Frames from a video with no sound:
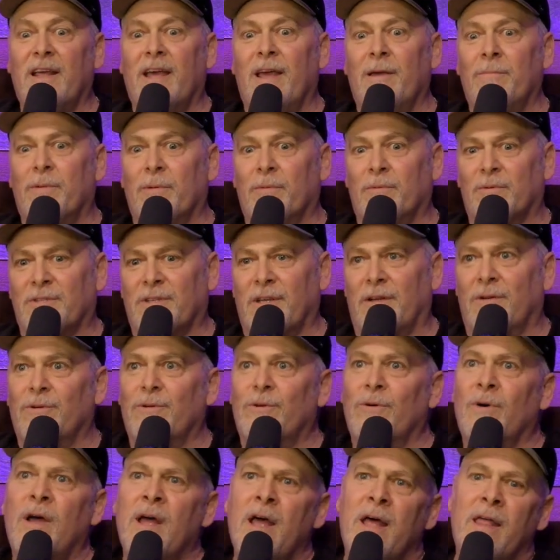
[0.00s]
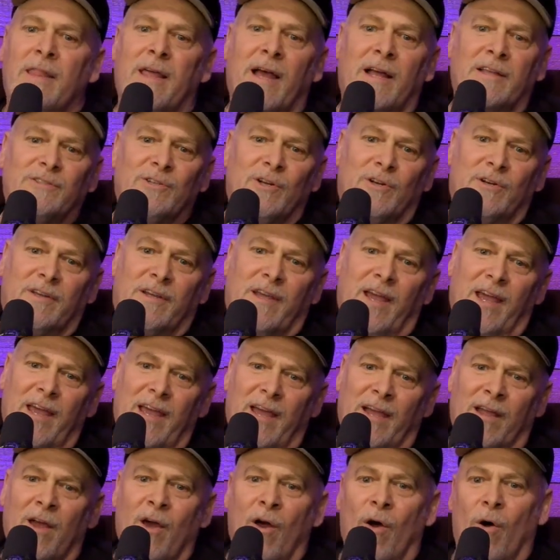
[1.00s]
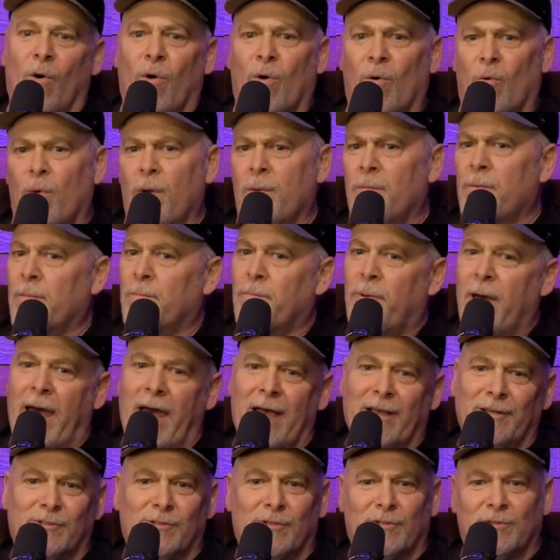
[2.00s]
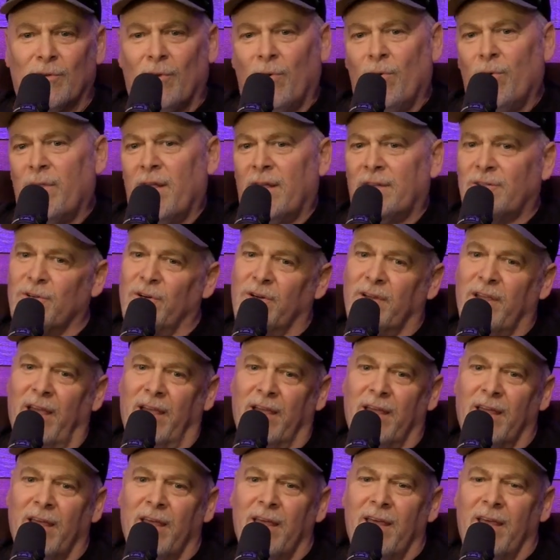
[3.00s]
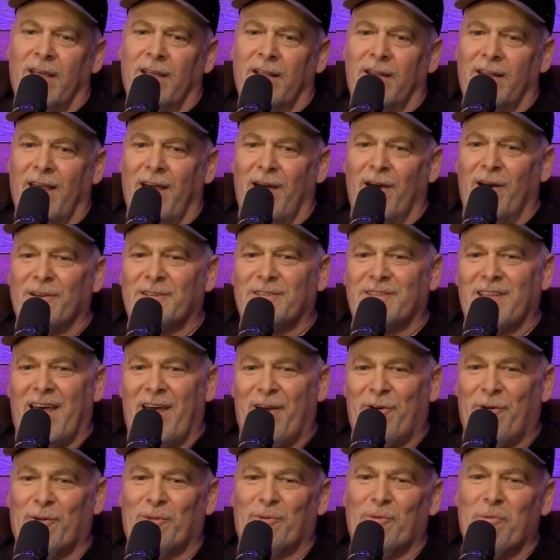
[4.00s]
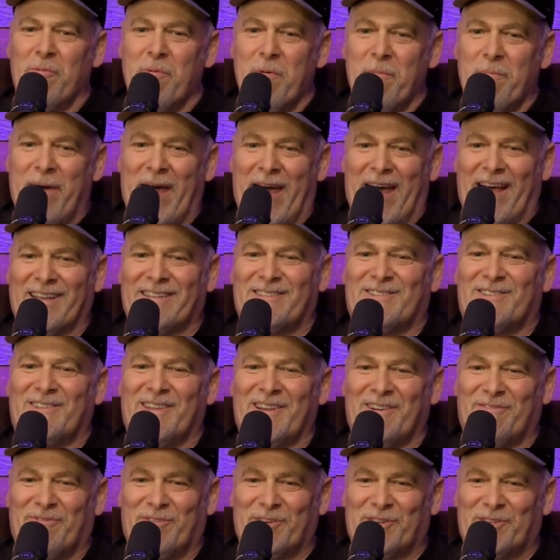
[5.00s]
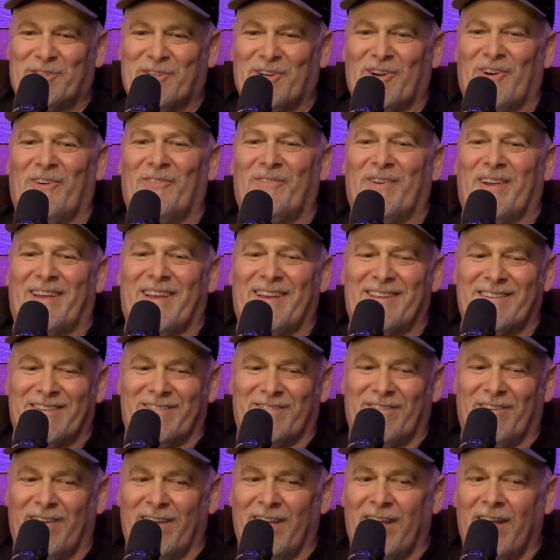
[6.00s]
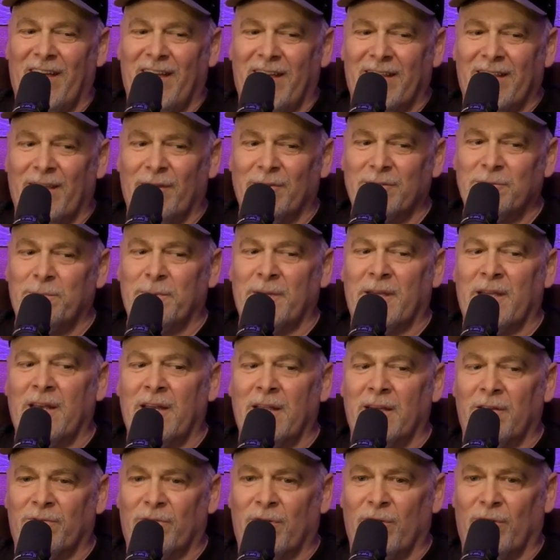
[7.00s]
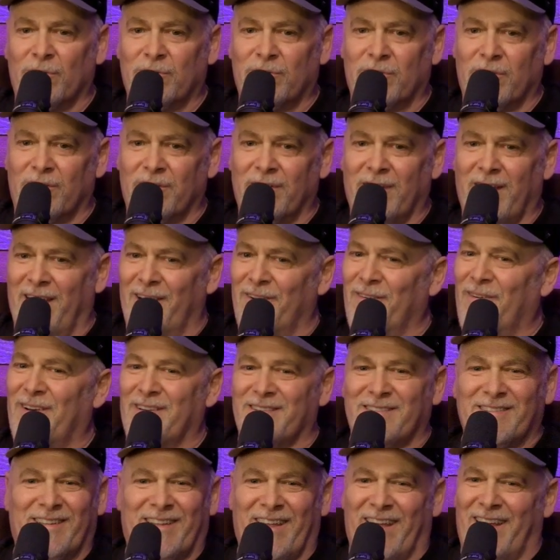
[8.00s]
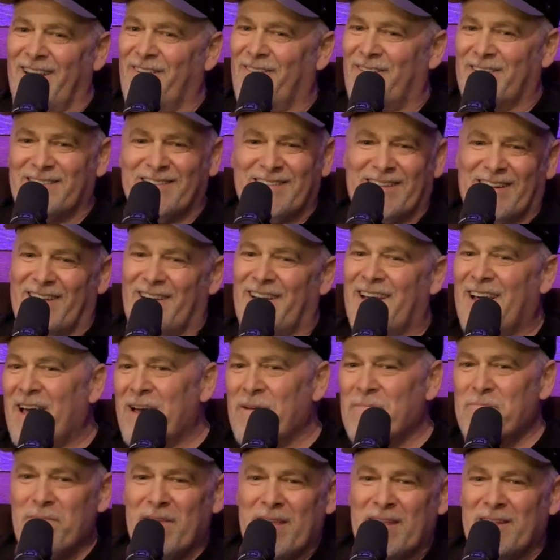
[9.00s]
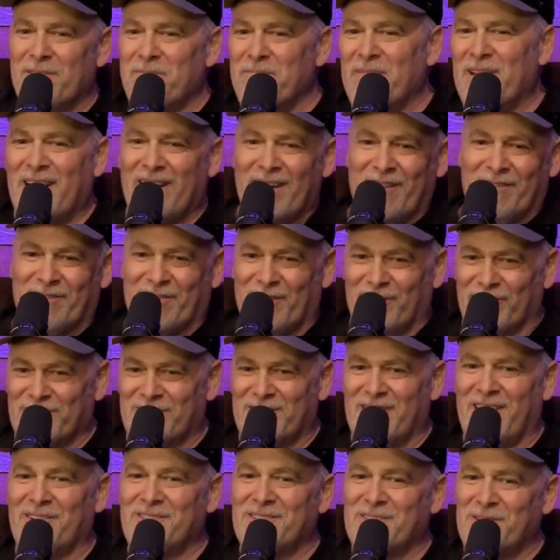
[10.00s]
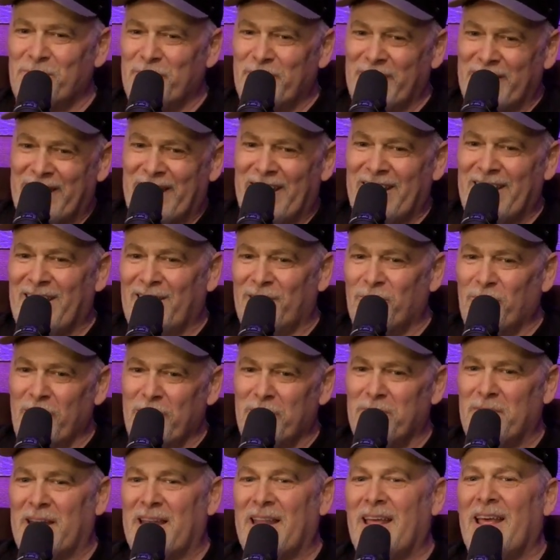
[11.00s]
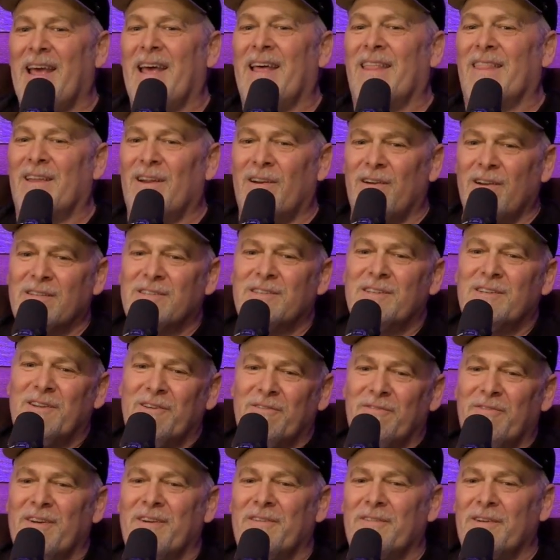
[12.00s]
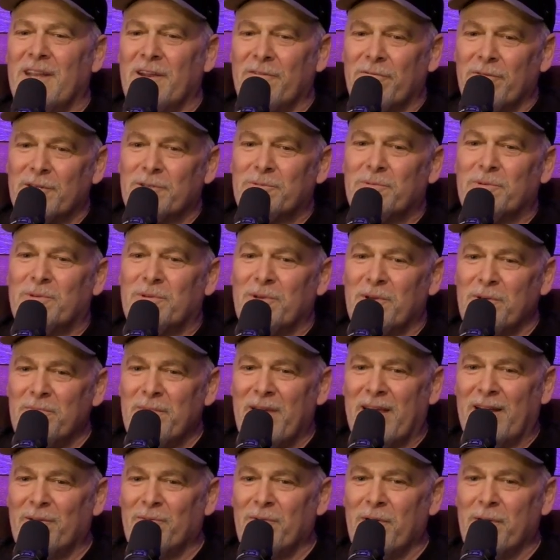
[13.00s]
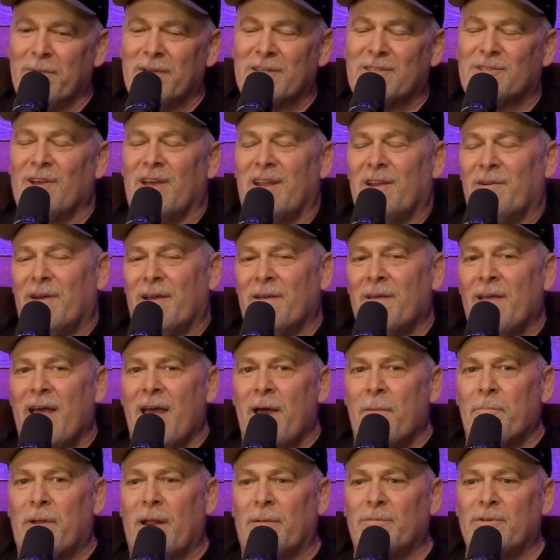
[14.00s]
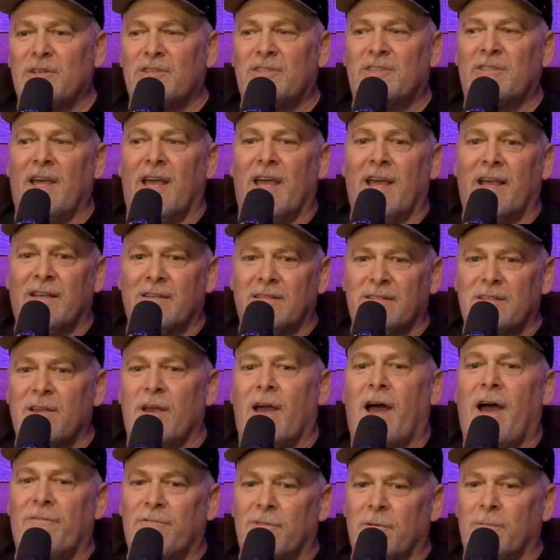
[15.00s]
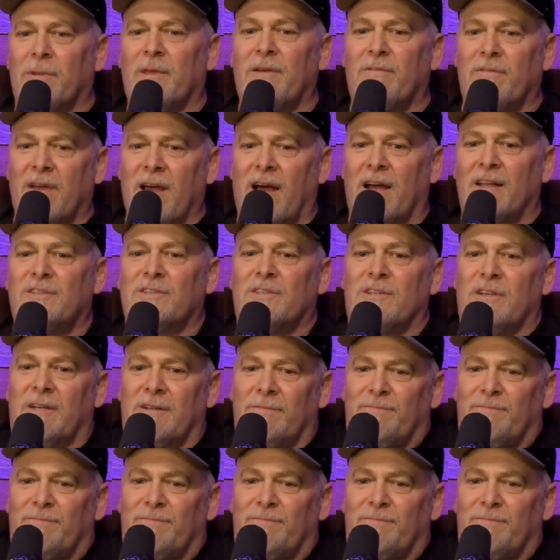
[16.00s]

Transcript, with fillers: People are saying, ooh, that's archaic. Or women pastors, oh, that's archaic. Yeah. Now I always laugh with the woman pastor thing for sure, because I'm going, that was the beginning of culture. That wasn't, that wasn't in the middle of culture. That was the beginning, women. Yeah. is a difference between men and women. So anyway, what I'm just saying is you have to believe God's good.